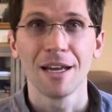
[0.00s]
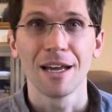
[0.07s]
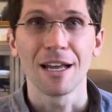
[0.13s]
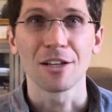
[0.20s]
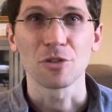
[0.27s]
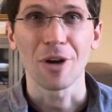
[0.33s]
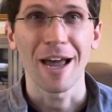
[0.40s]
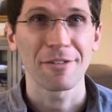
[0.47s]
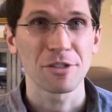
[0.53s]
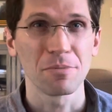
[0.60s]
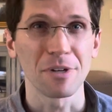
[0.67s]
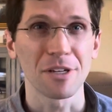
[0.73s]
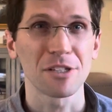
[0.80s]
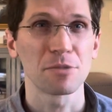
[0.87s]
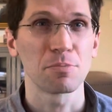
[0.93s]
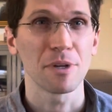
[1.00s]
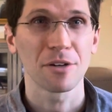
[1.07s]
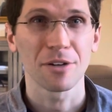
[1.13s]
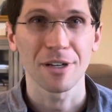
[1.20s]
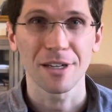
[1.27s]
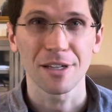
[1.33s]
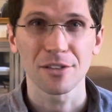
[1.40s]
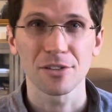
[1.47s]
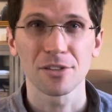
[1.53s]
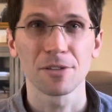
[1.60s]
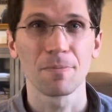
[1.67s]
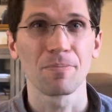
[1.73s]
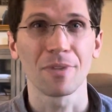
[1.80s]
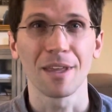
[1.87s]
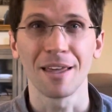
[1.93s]
And so I have some experience
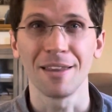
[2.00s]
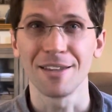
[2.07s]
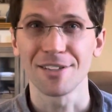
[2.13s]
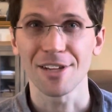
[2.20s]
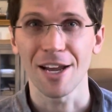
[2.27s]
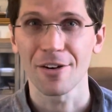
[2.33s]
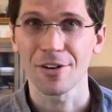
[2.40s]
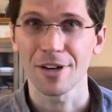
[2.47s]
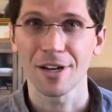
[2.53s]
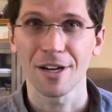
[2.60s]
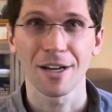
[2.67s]
in this area,